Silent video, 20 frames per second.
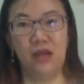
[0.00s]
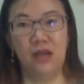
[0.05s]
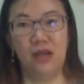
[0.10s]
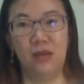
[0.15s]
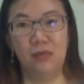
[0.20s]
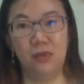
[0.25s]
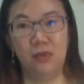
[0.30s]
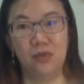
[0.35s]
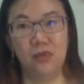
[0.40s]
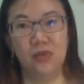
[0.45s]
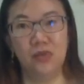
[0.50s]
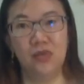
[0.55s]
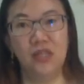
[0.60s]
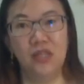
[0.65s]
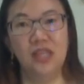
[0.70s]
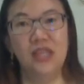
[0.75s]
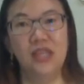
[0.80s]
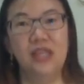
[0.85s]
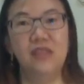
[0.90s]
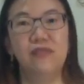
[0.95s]
blue.
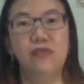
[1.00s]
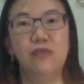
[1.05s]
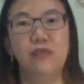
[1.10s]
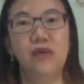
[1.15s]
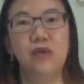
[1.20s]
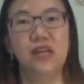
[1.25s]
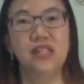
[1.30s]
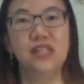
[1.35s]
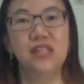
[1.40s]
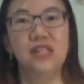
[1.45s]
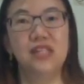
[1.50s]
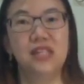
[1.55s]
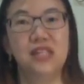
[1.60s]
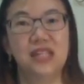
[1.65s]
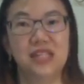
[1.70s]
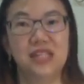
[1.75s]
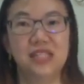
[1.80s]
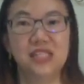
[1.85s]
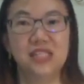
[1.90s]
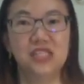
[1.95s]
If you want a
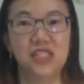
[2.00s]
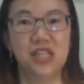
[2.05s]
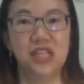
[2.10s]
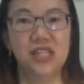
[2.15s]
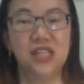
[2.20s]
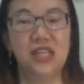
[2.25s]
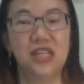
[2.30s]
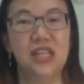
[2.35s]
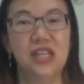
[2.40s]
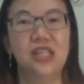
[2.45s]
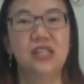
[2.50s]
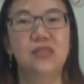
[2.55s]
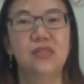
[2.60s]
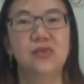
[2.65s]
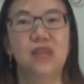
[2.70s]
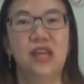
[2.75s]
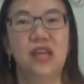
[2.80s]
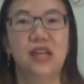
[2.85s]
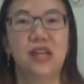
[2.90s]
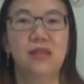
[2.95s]
lighter shade, then
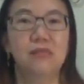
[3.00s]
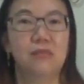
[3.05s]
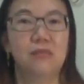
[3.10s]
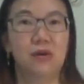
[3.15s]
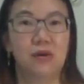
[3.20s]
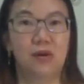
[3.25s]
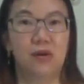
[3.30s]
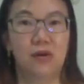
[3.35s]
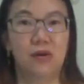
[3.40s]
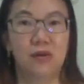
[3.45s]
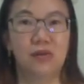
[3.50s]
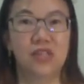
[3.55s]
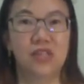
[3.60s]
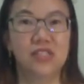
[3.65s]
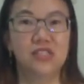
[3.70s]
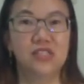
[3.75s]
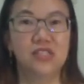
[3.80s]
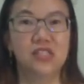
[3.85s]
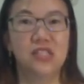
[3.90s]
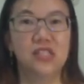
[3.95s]
you add more
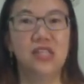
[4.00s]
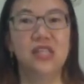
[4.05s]
orange.